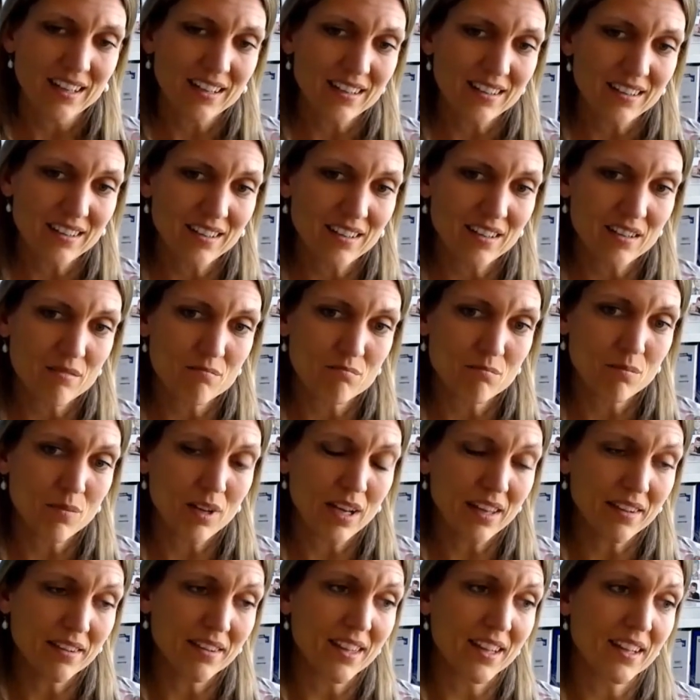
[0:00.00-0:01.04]

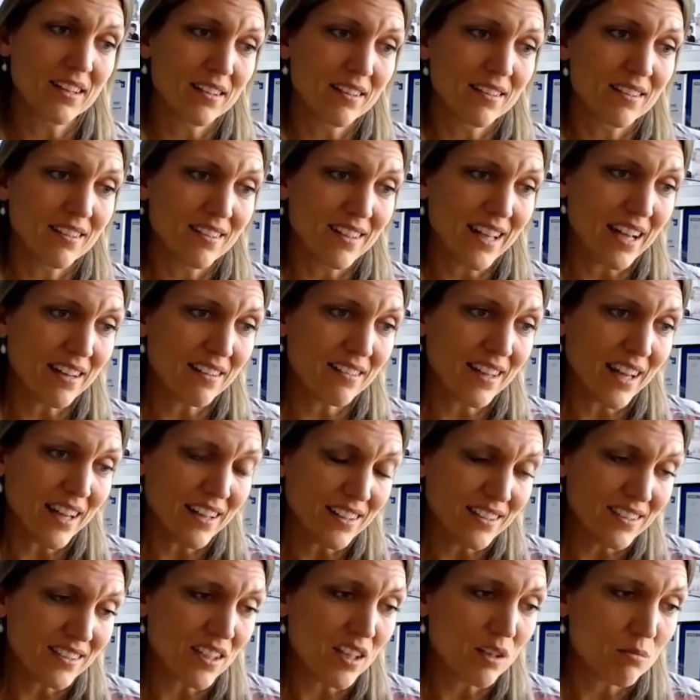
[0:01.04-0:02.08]
And then that
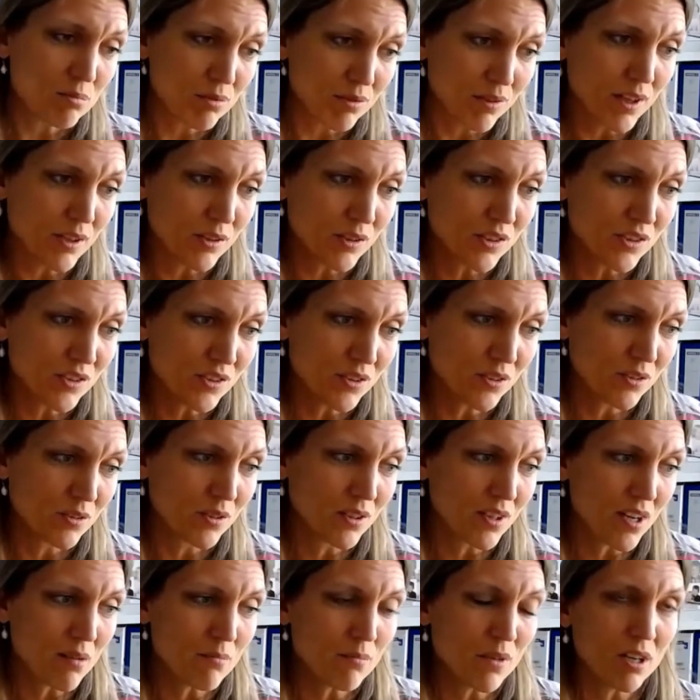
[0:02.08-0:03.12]
is an approach to
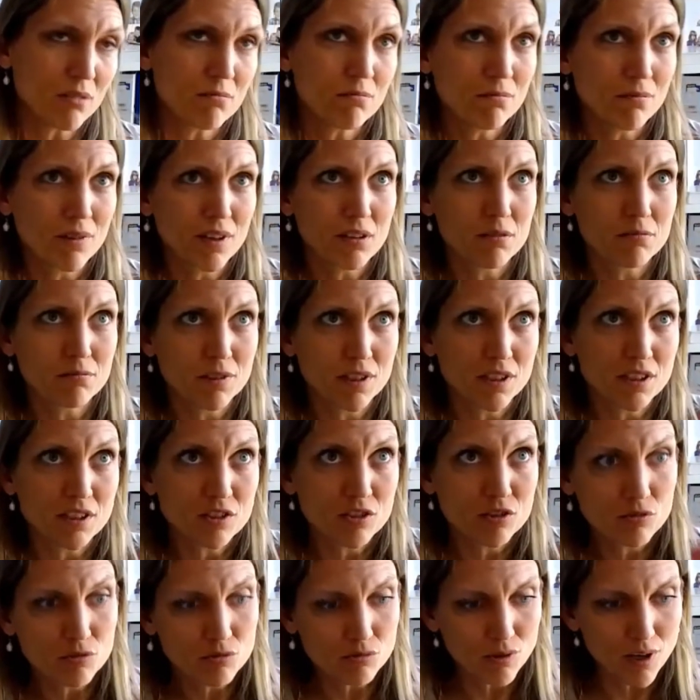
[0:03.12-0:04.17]
come up with
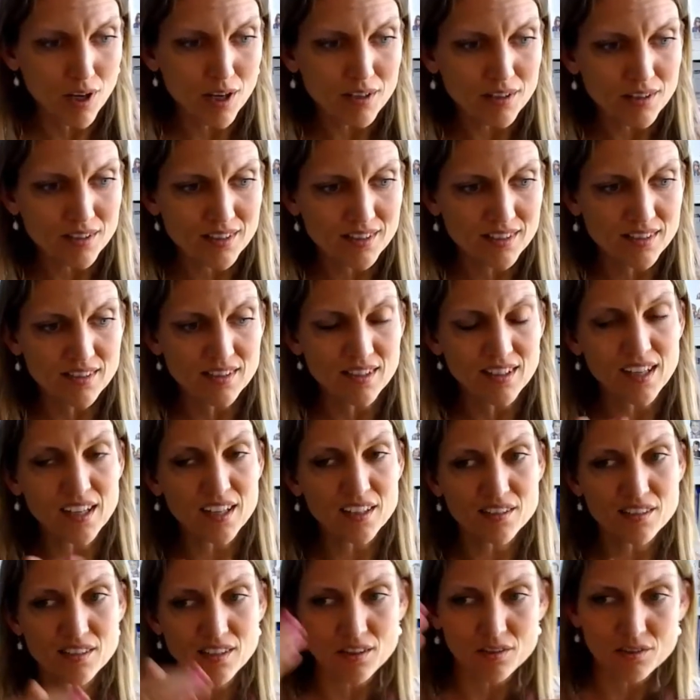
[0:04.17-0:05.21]
which drugs are
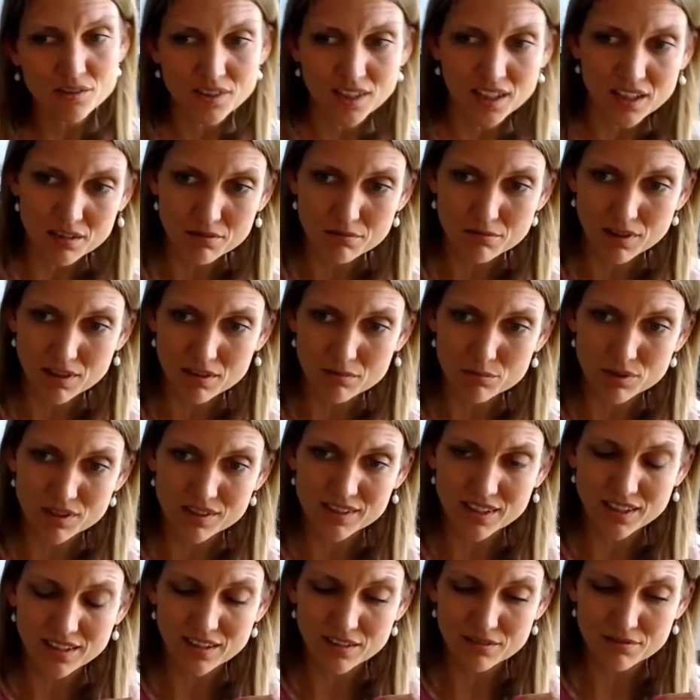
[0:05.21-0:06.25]
associated with a
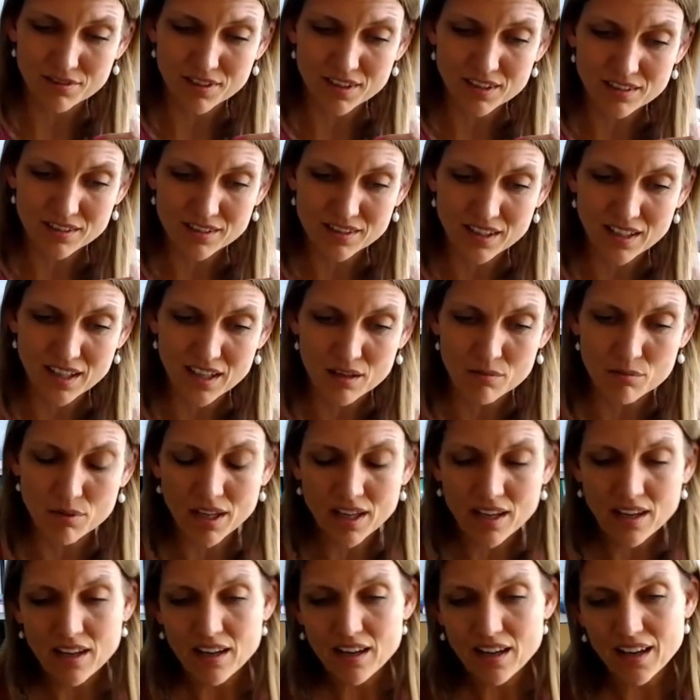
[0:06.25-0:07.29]
particular phenotype,
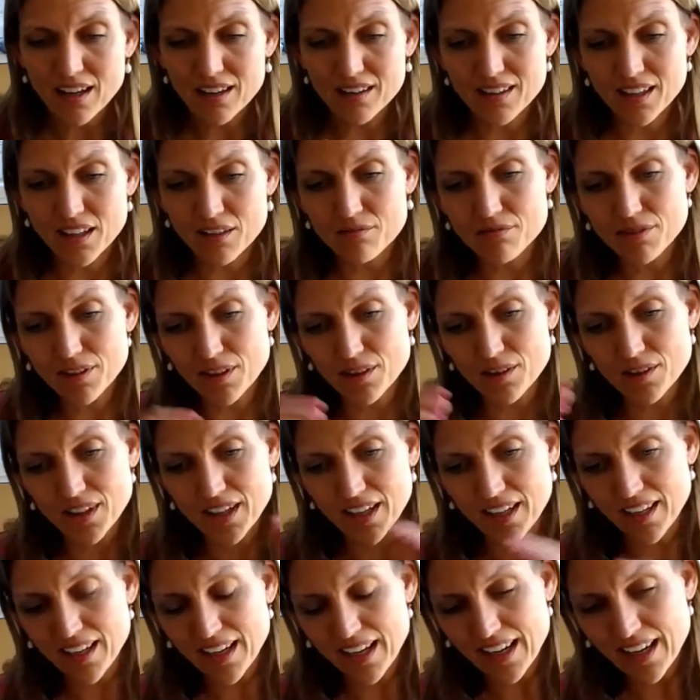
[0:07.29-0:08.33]
and then for
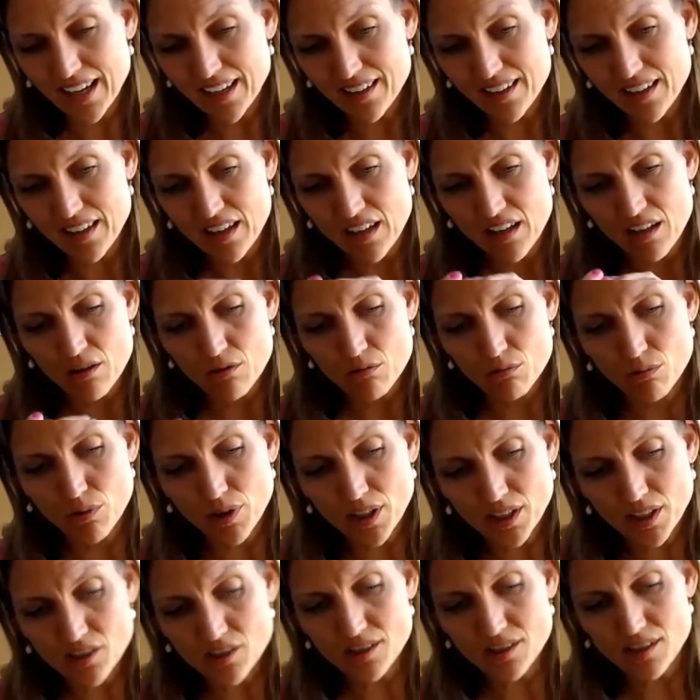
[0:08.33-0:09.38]
looking at
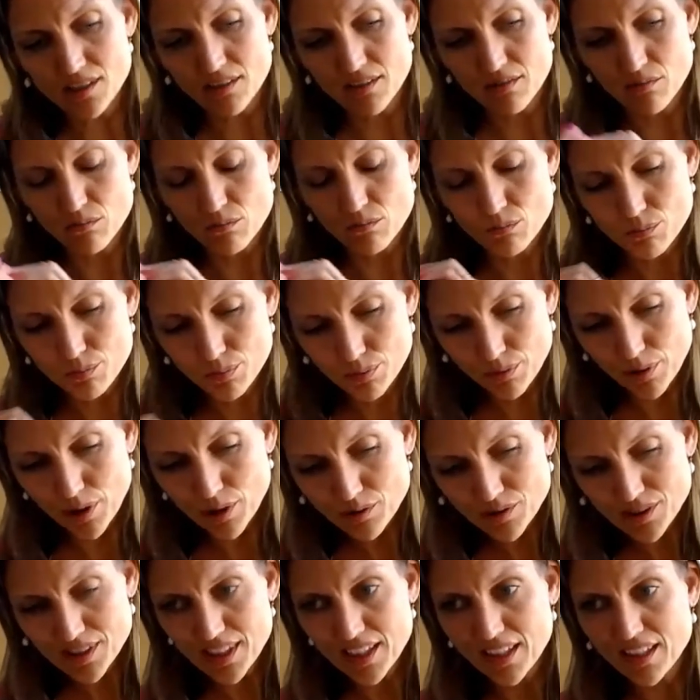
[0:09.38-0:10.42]
which
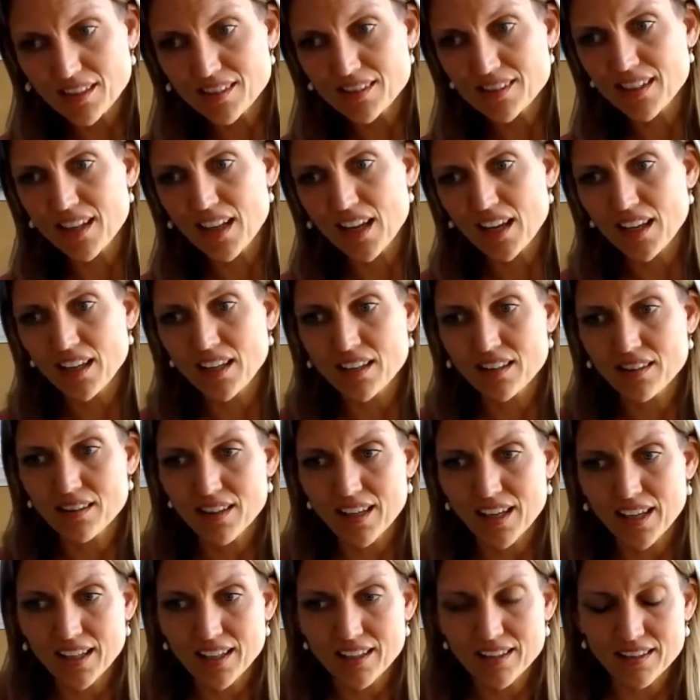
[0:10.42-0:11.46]
proteins
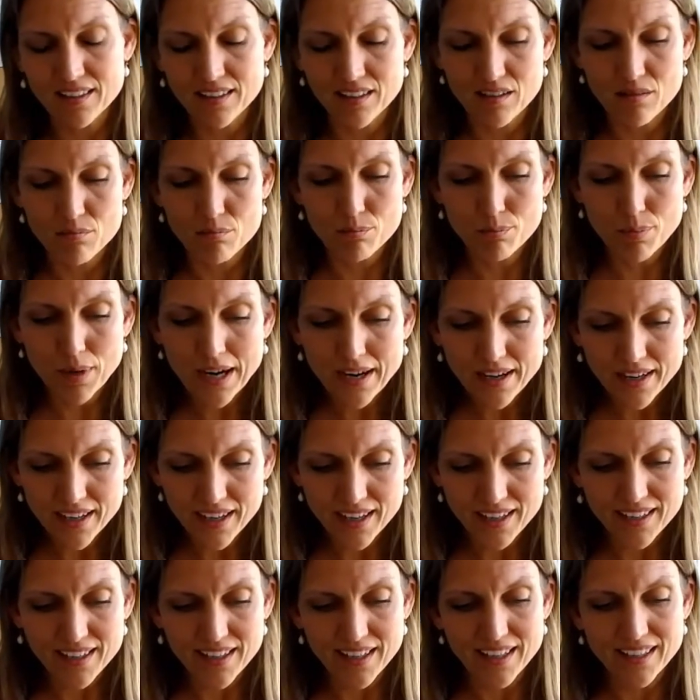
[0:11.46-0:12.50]
they
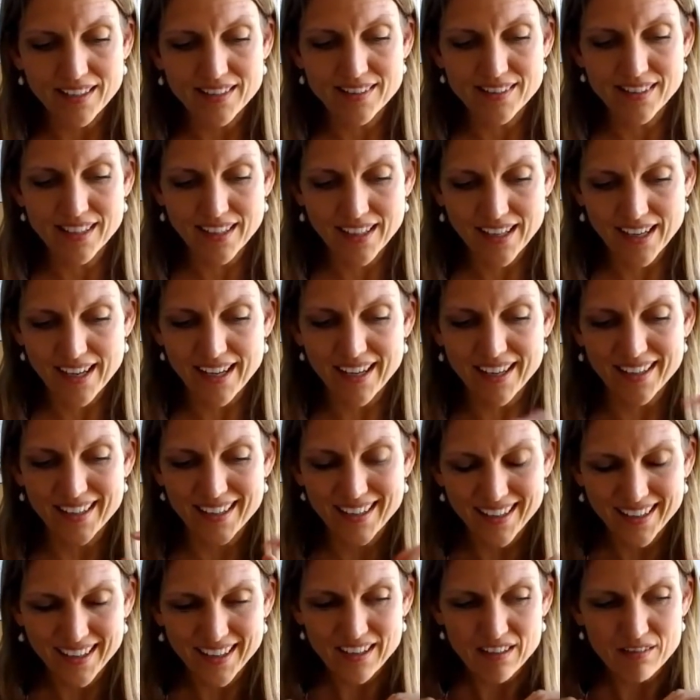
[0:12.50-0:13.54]
bind, it's
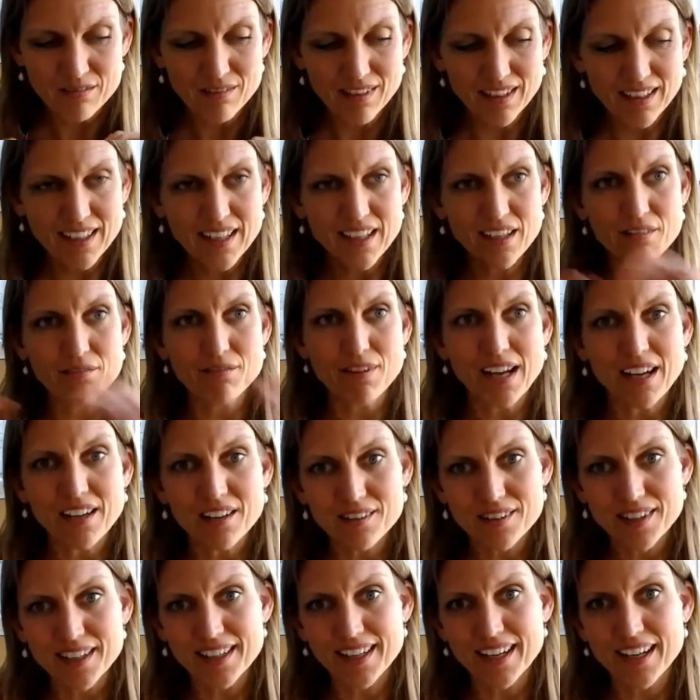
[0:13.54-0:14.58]
again really
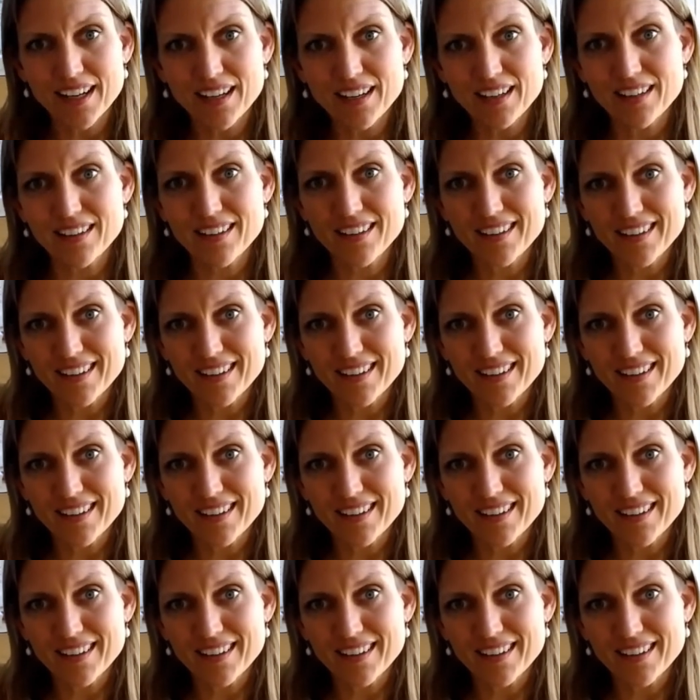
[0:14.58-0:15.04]
evaluating